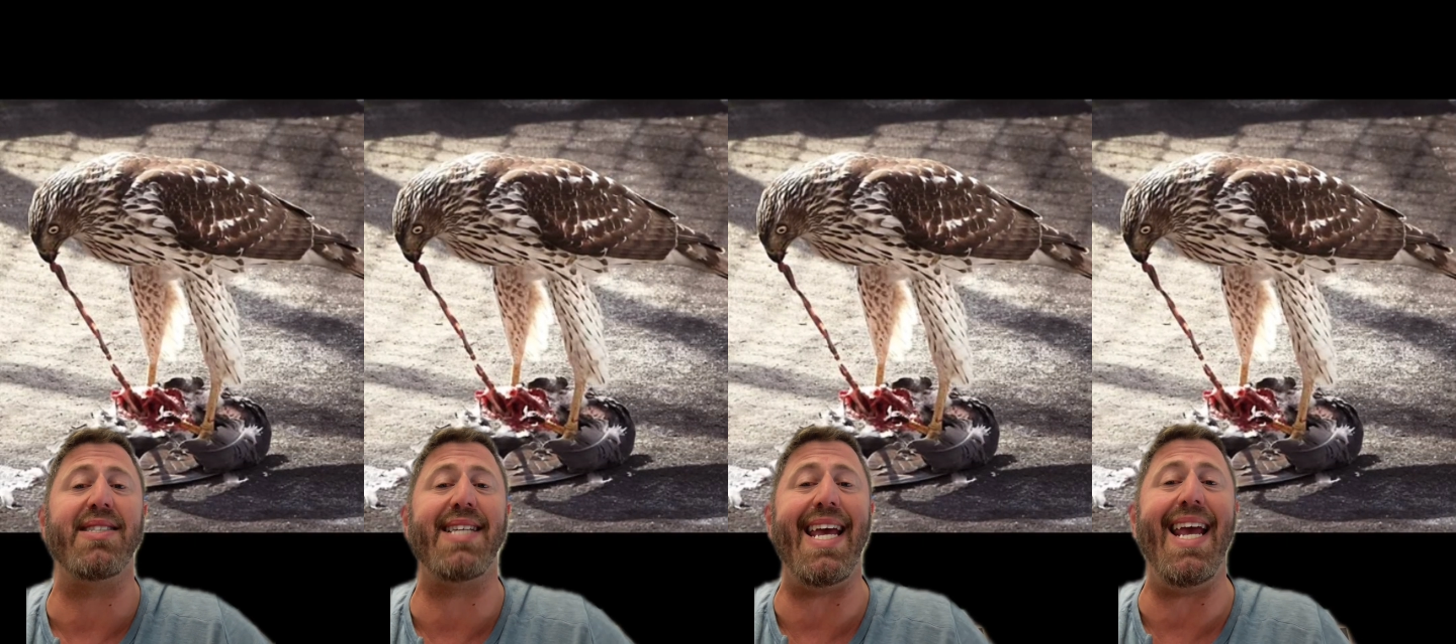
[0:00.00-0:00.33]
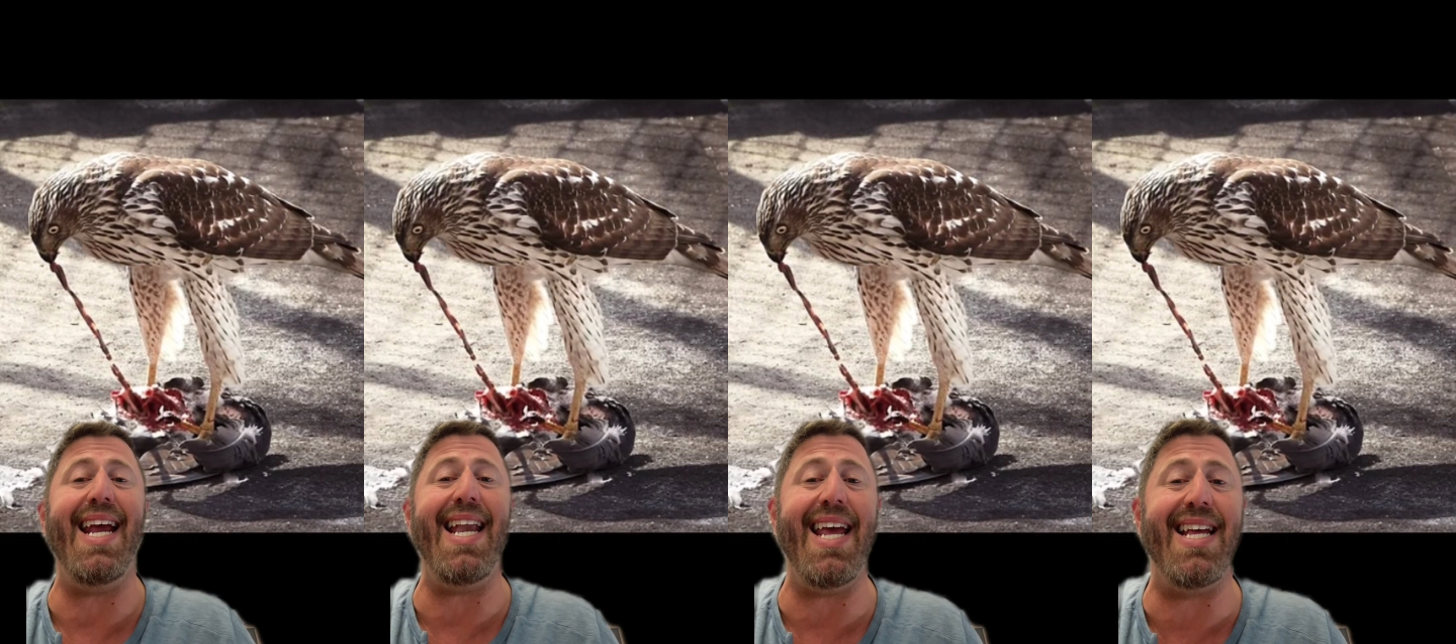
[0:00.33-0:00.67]
they
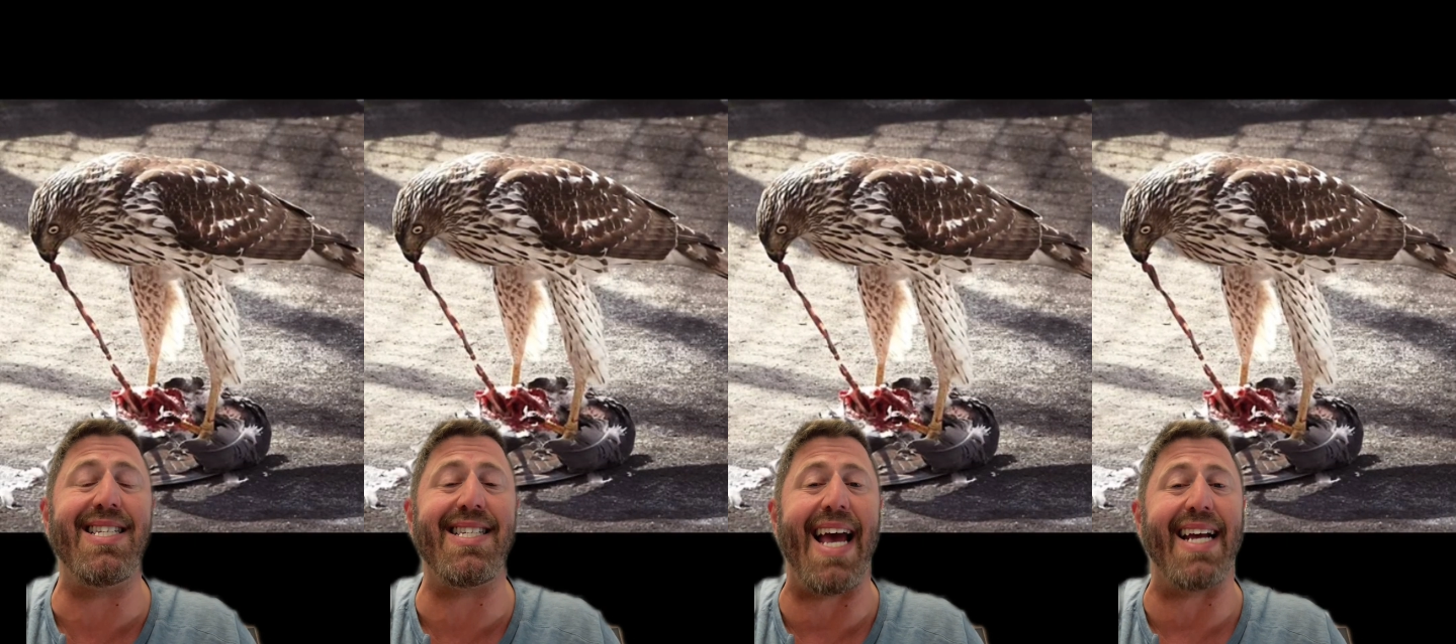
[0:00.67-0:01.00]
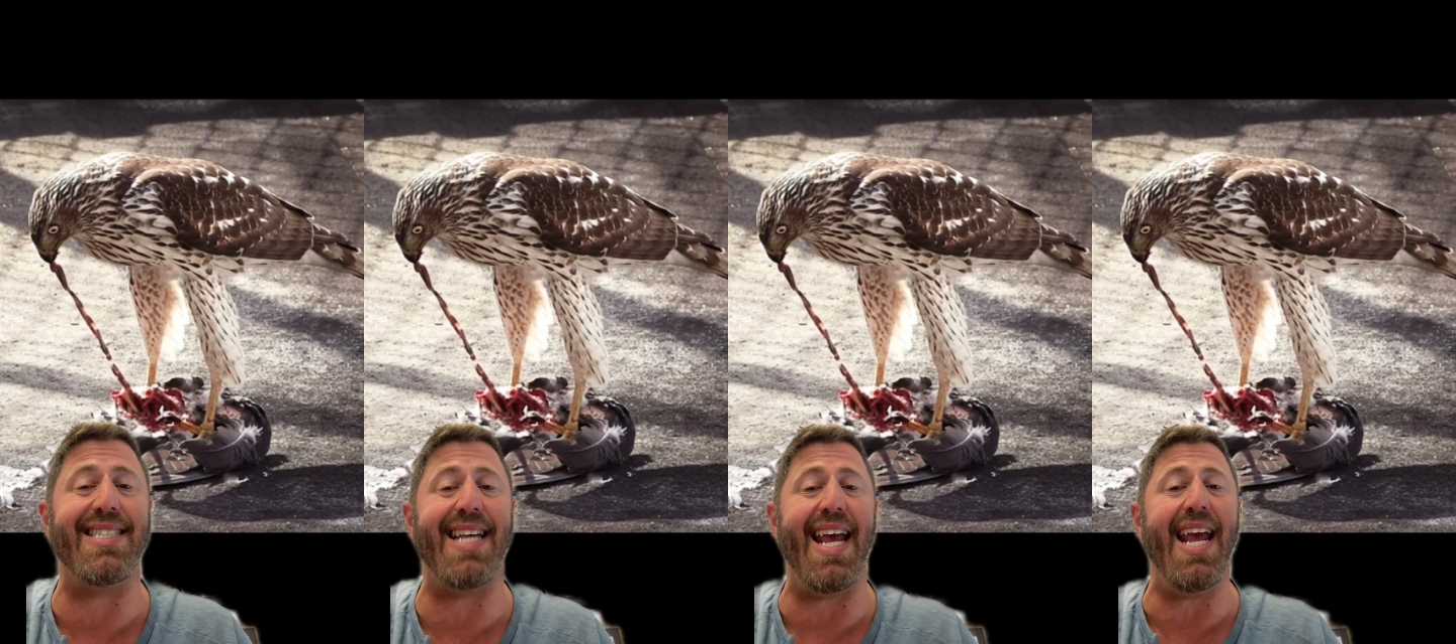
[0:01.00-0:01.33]
eat
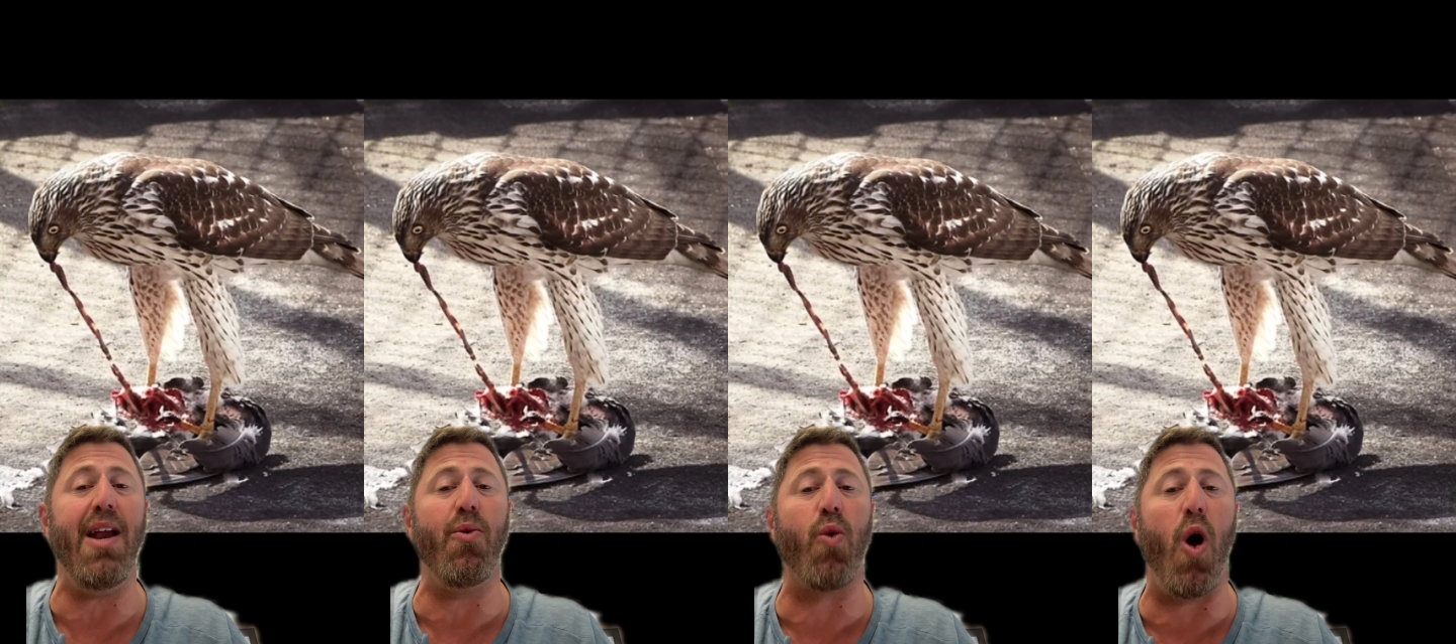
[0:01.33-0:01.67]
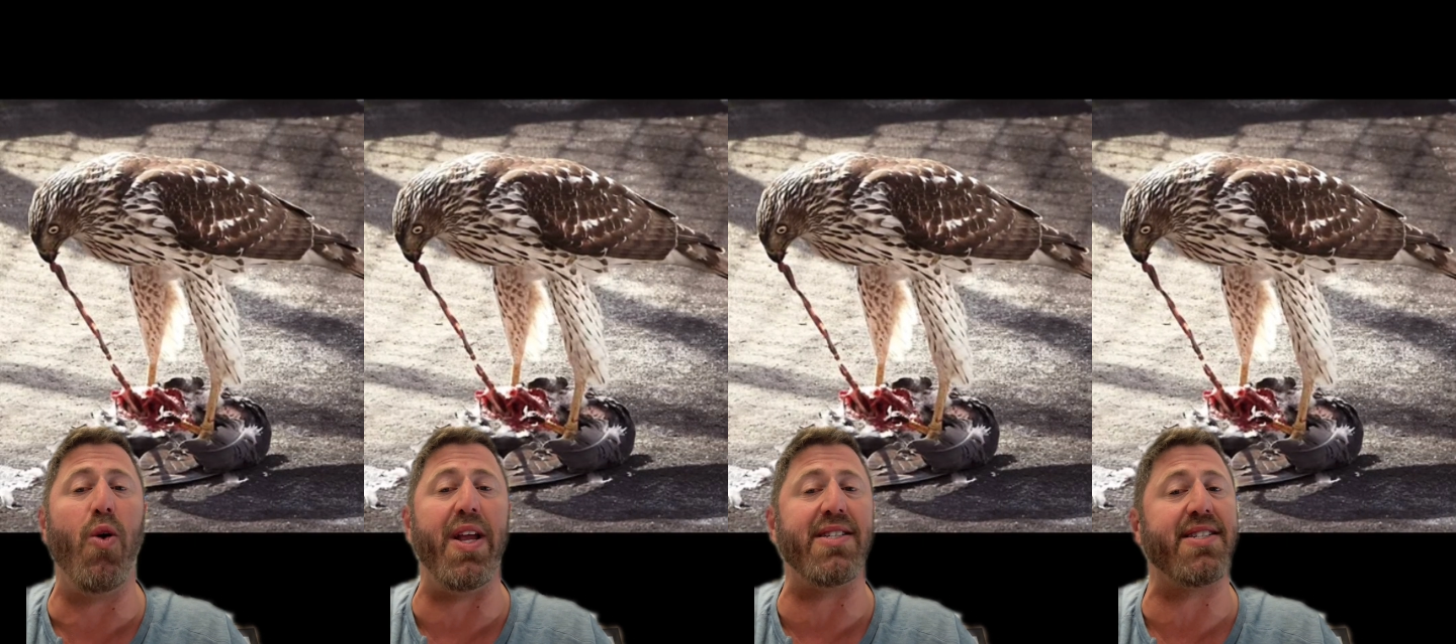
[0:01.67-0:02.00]
insects, they eat
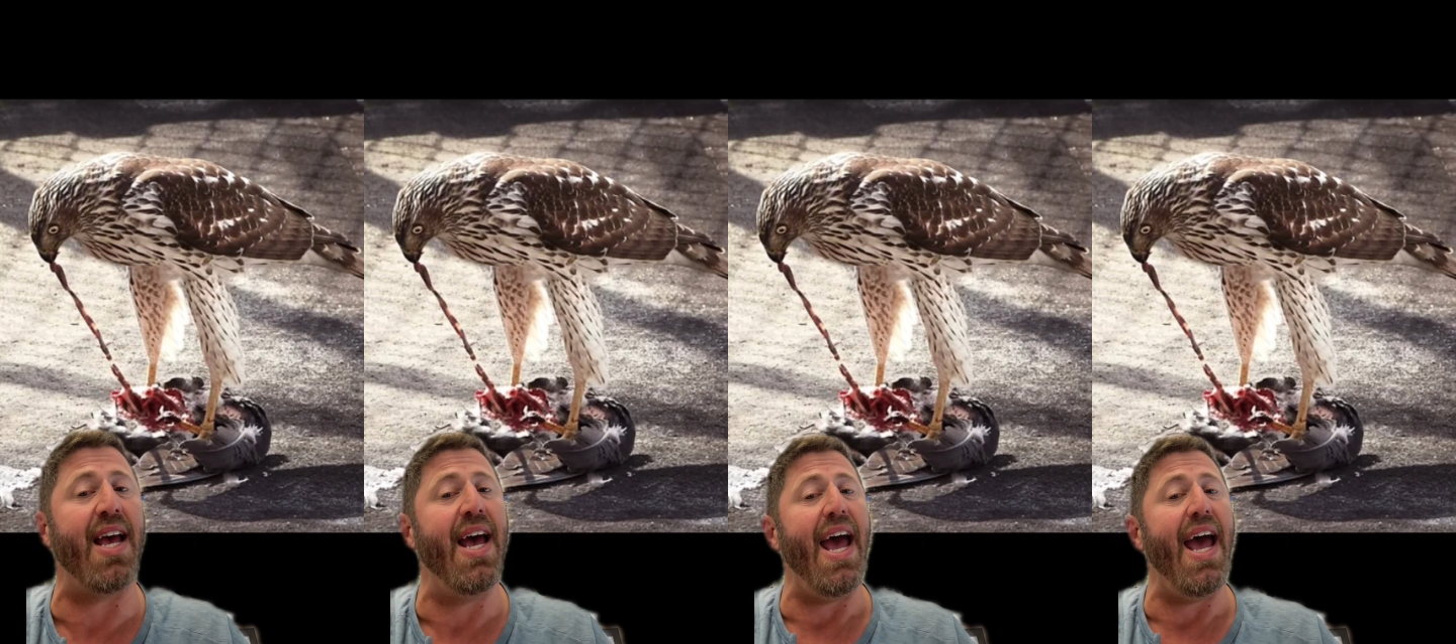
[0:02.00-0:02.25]
rodents,